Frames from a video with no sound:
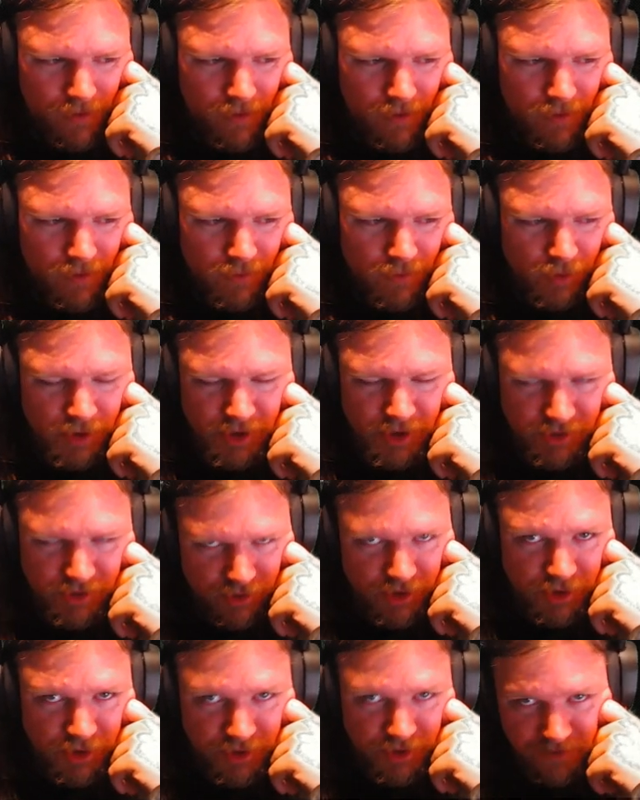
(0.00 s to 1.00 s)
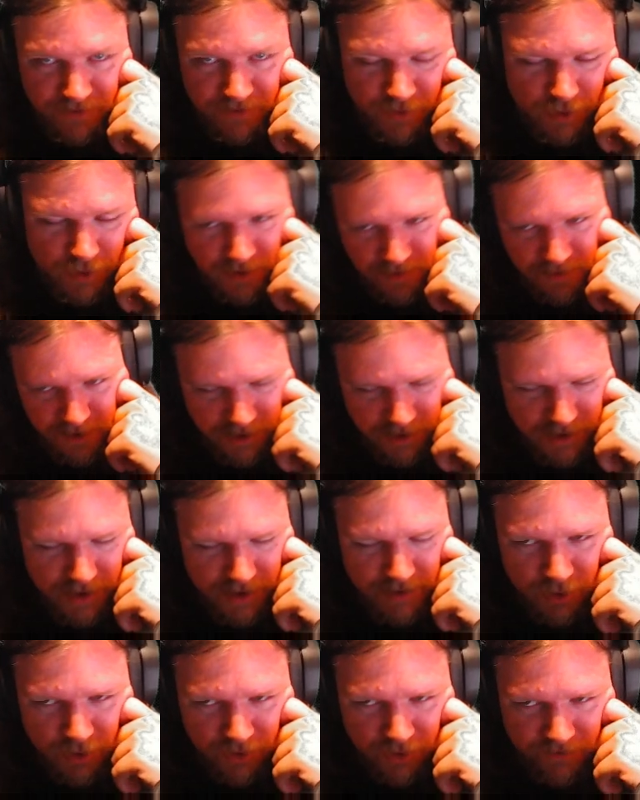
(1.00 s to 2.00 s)
Which is reduced to 40 because of
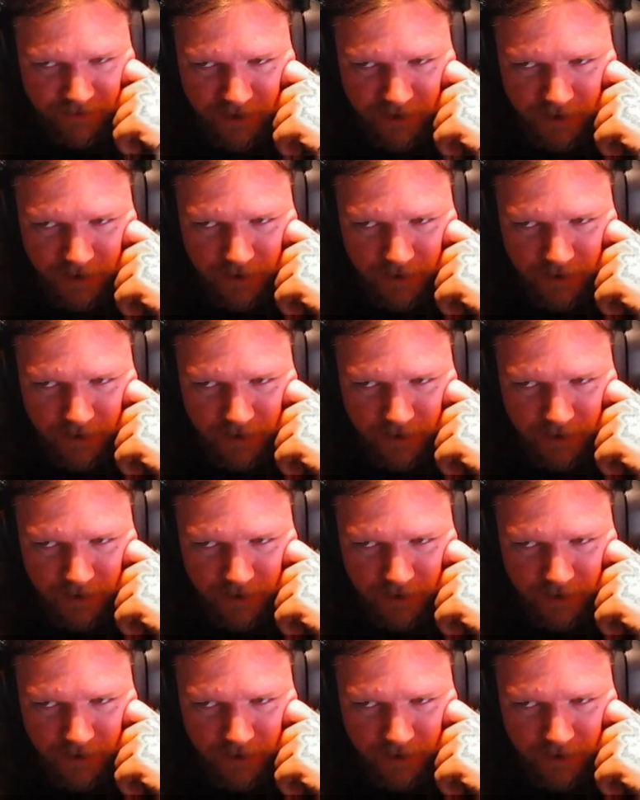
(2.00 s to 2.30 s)
that modifier.